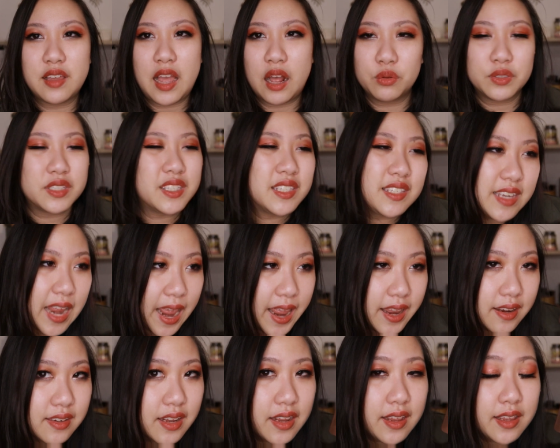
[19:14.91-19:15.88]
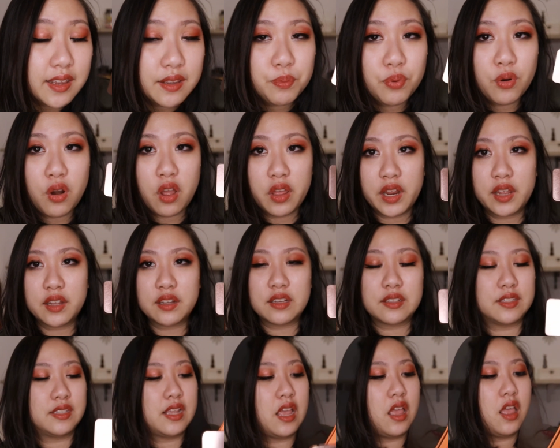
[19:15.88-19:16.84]
outstanding
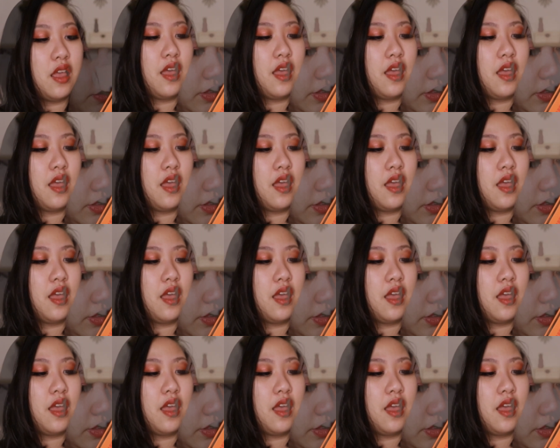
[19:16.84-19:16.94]
products.